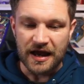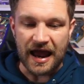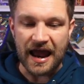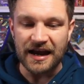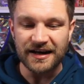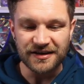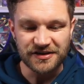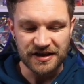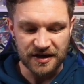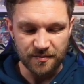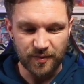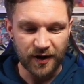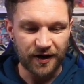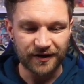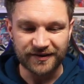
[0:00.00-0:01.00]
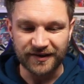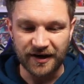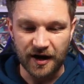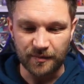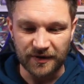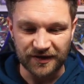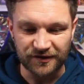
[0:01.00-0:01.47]
energy blasting
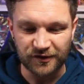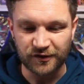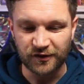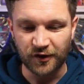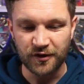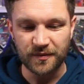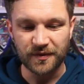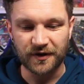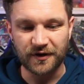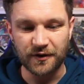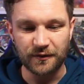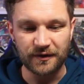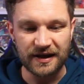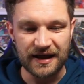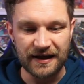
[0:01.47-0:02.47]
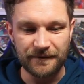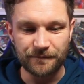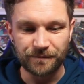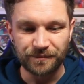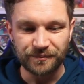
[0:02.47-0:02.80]
up. That's super cool there.